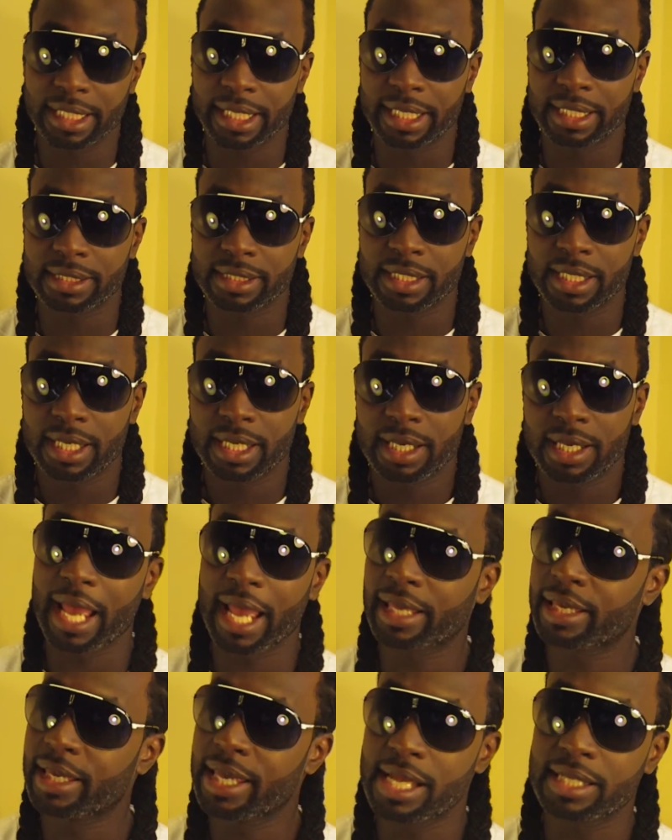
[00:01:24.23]
things,
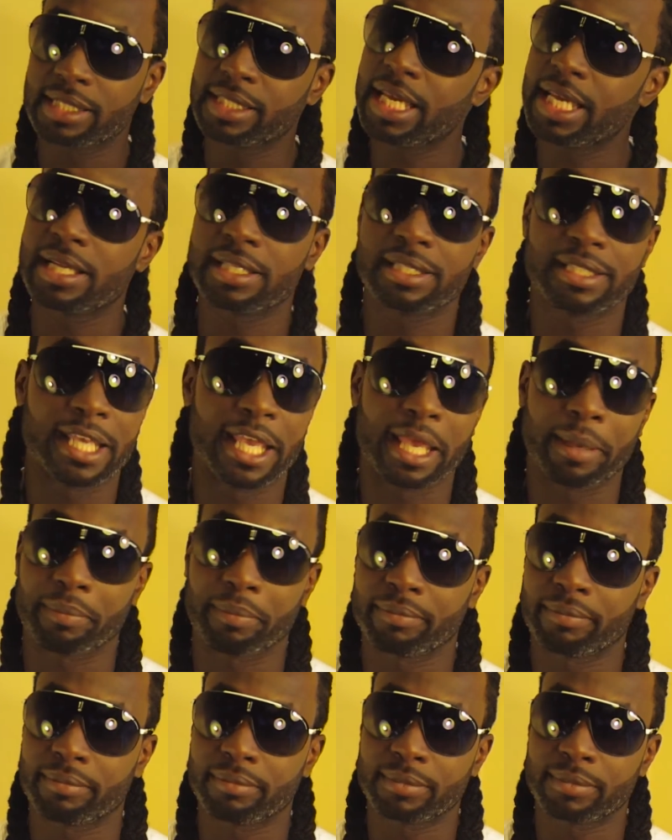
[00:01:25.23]
I can't say the same.